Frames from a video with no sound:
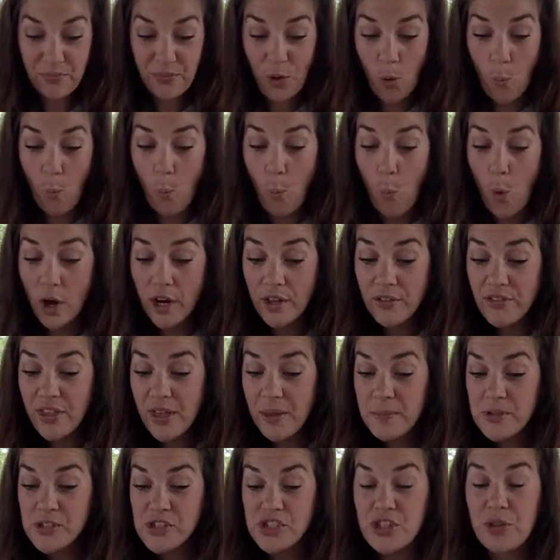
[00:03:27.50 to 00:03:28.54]
One of them
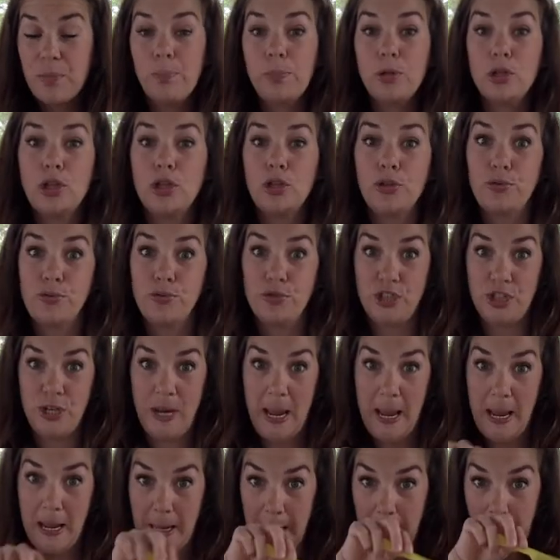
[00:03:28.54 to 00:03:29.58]
is the blue
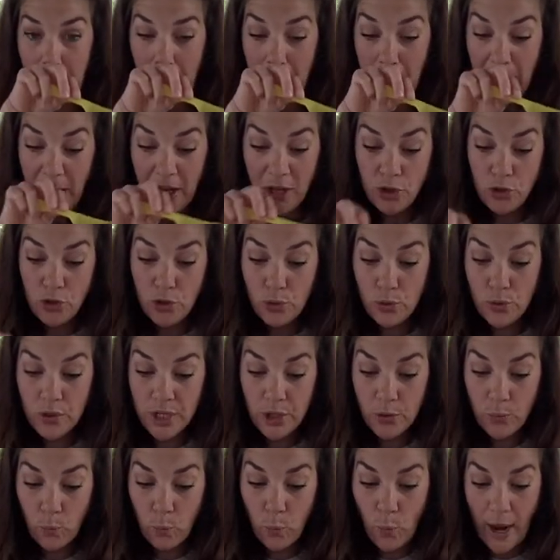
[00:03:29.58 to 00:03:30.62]
jay. You
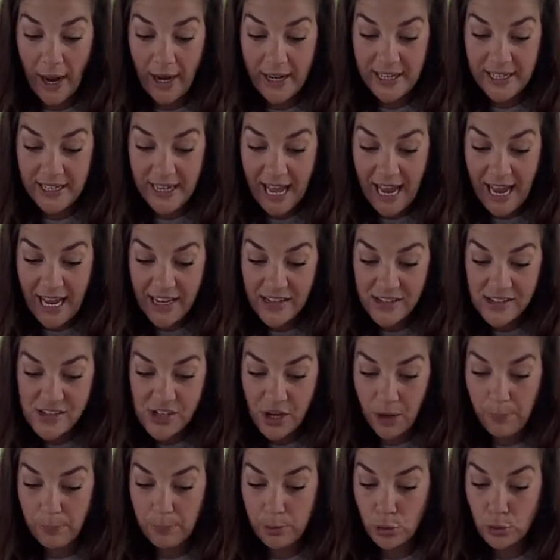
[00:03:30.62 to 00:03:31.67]
can recognize
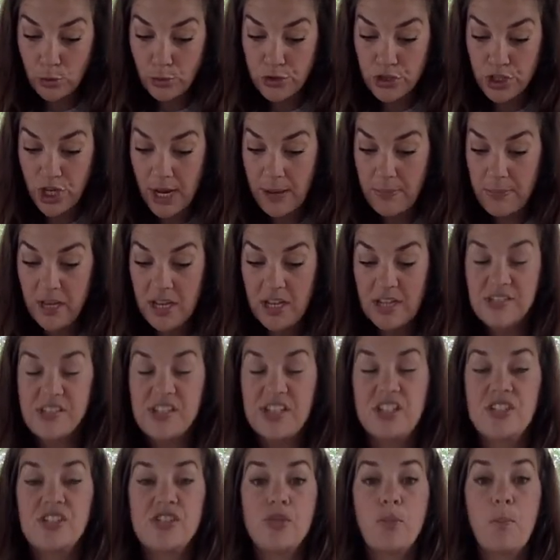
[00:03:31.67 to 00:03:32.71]
a blue jay because it
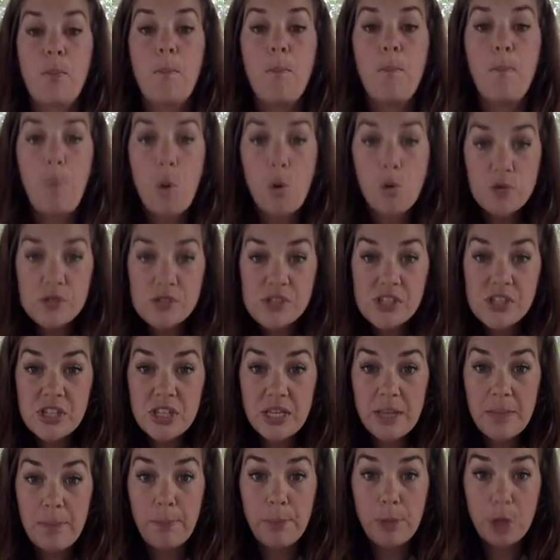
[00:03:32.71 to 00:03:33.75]
is
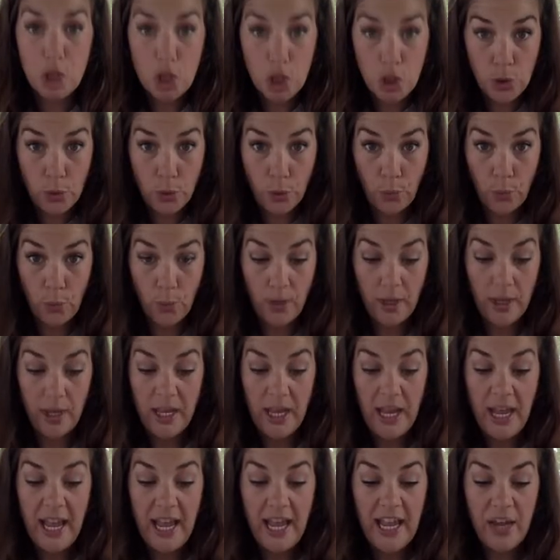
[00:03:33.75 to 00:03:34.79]
mostly blue.
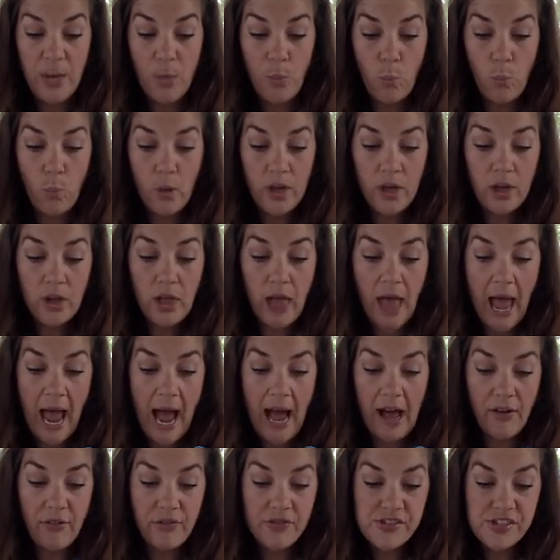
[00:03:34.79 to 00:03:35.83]
It will
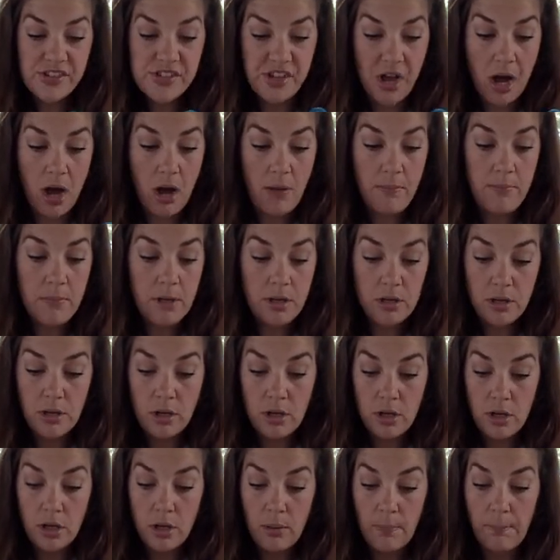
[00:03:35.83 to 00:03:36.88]
have some
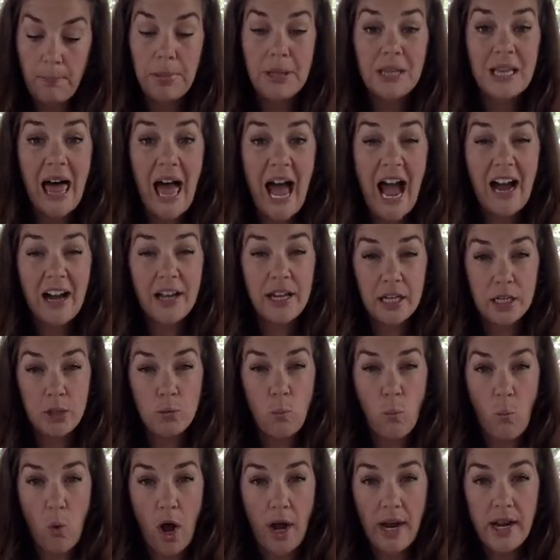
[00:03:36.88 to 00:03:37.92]
black and
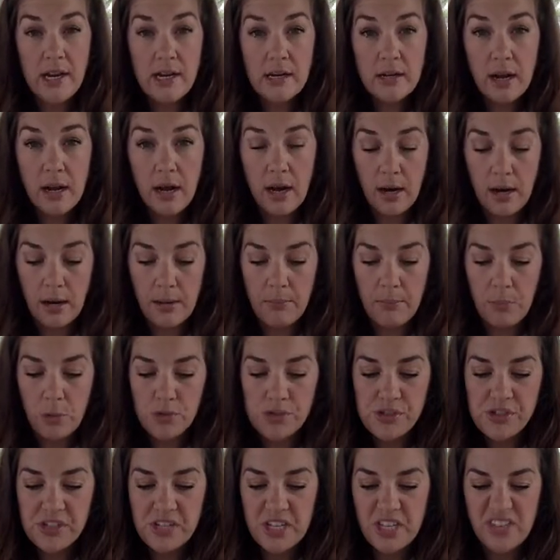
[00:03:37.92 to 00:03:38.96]
white,
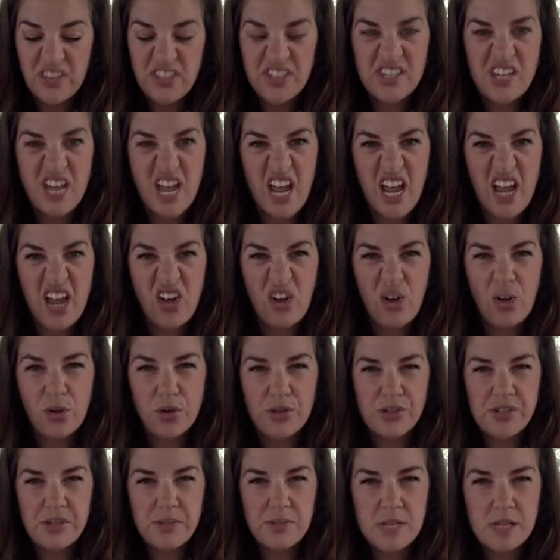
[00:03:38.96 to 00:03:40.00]
mostly in the tail or
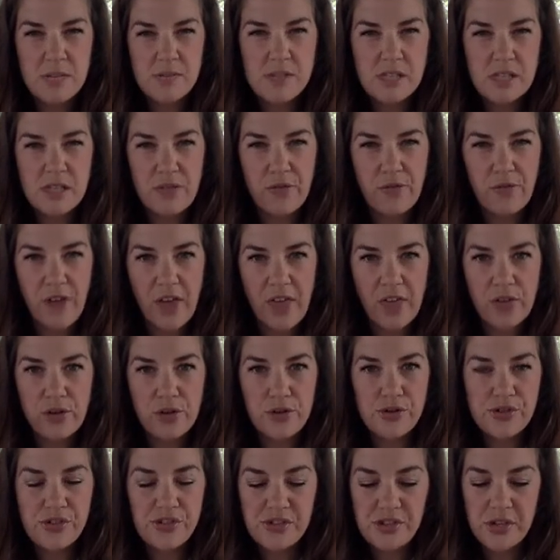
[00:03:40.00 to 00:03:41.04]
sometimes in the
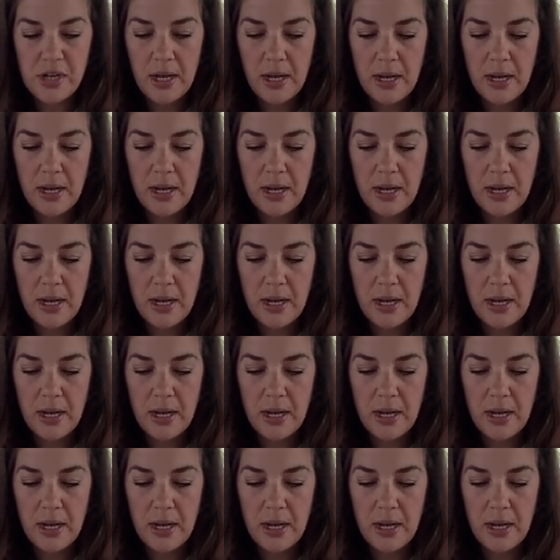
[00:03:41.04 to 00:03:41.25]
feathers,